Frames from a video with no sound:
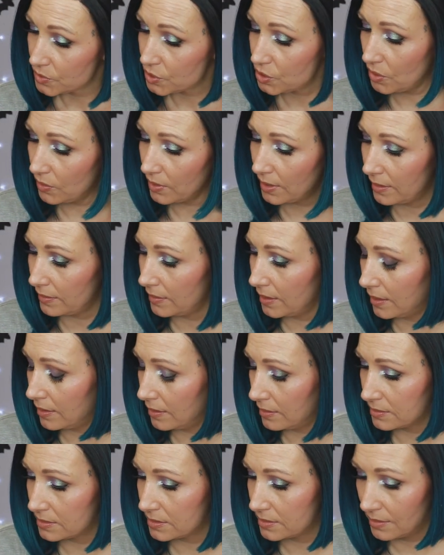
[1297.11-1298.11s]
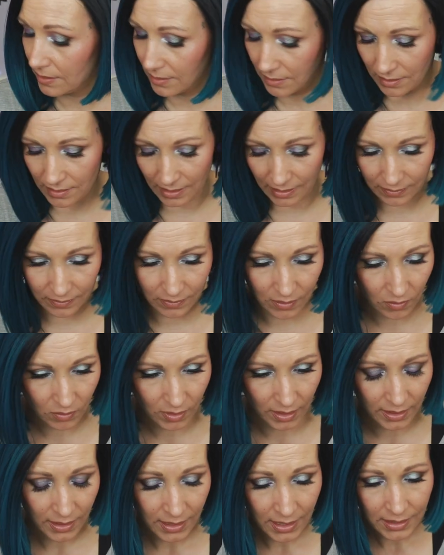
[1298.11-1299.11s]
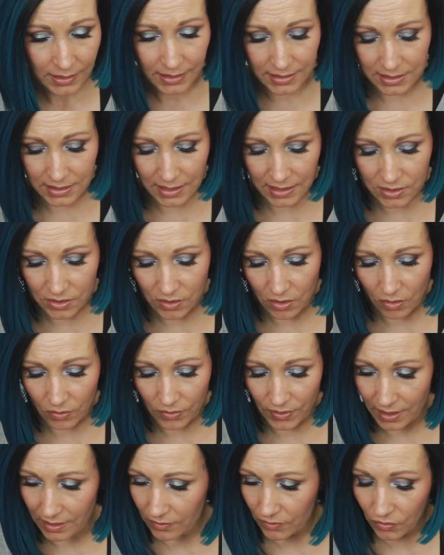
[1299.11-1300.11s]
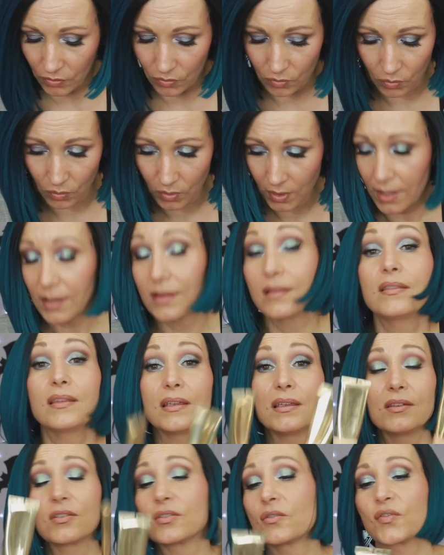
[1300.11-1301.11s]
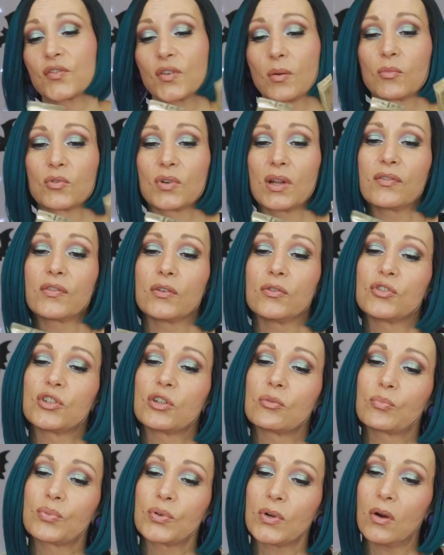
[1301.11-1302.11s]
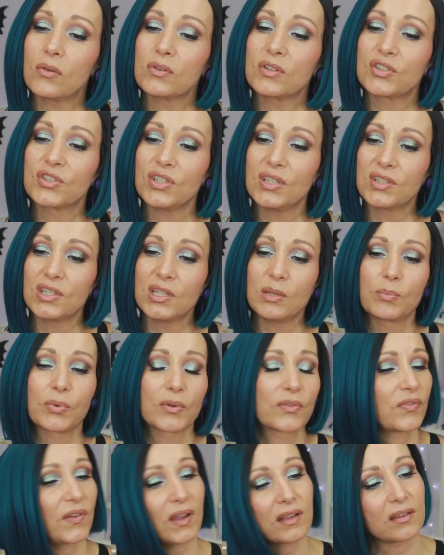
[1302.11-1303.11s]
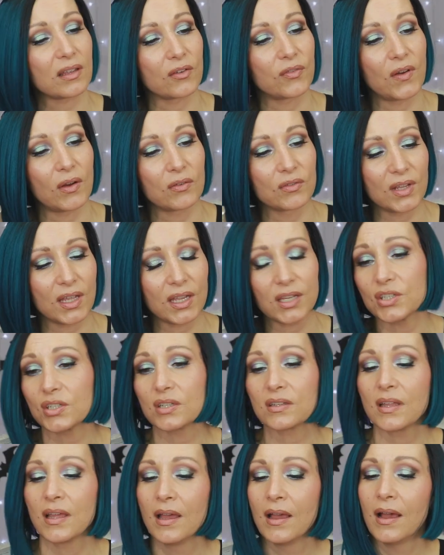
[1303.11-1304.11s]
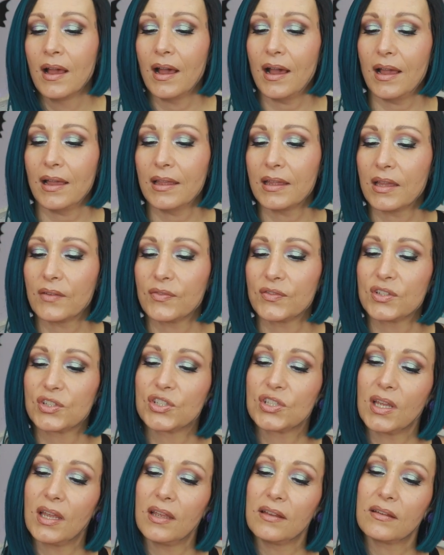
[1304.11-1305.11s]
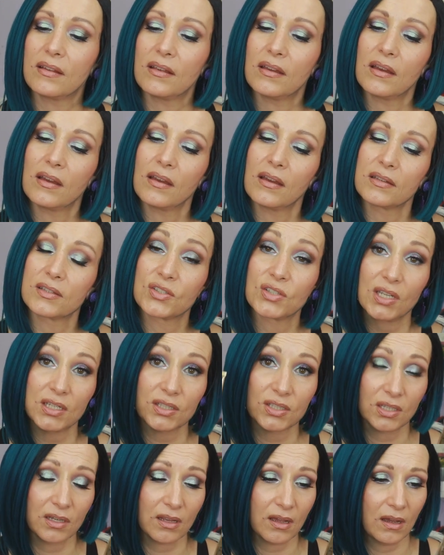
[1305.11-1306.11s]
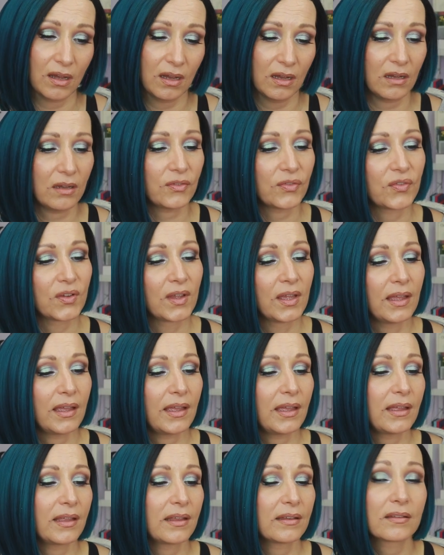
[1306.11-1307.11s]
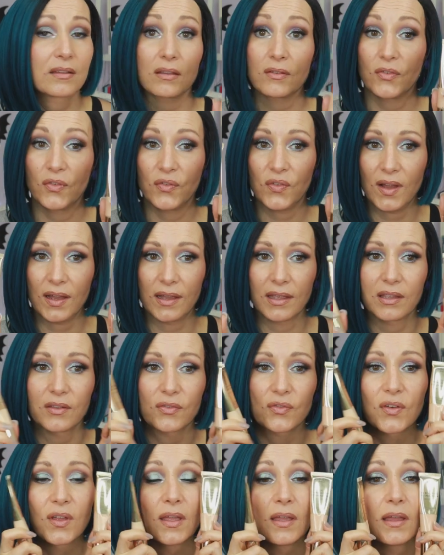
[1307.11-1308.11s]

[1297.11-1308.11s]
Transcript: So yeah, there's uh, that. Okay, let's next go then to these from Revolution Pro, the CC Perfecting Foundation. I have the shade uh, six and a half and five.